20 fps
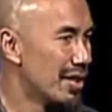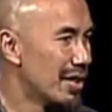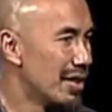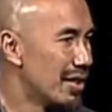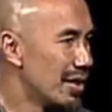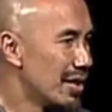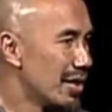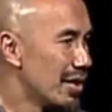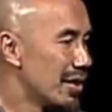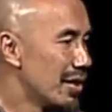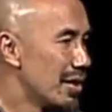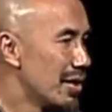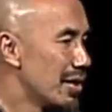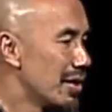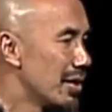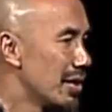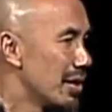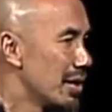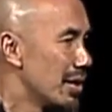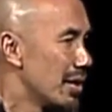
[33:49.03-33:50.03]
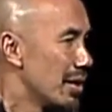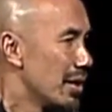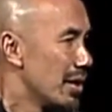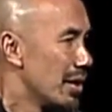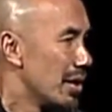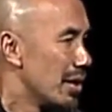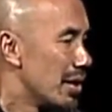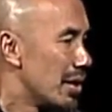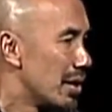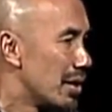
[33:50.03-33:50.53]

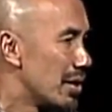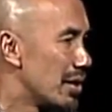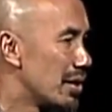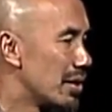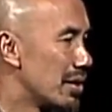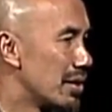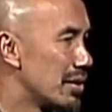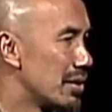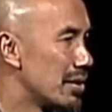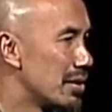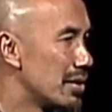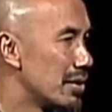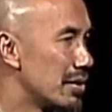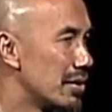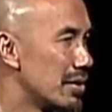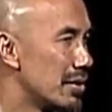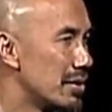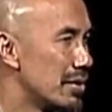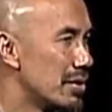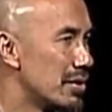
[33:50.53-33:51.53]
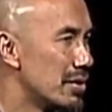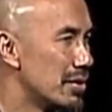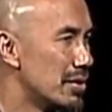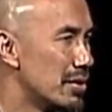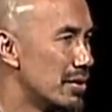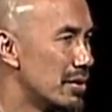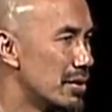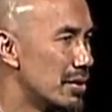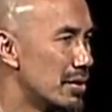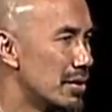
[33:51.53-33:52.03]

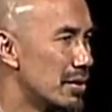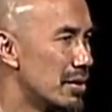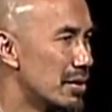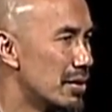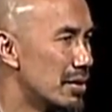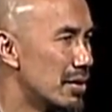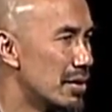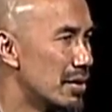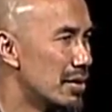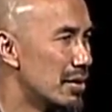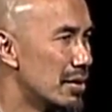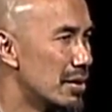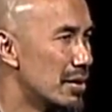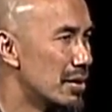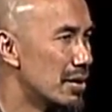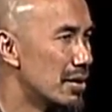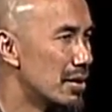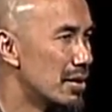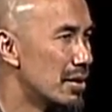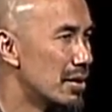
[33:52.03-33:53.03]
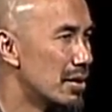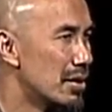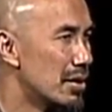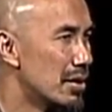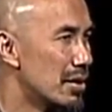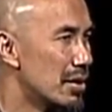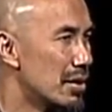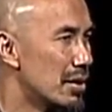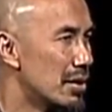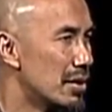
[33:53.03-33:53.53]

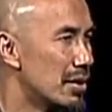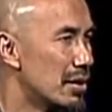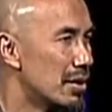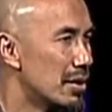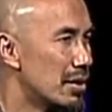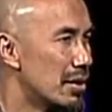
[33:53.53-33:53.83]
(no one is talking)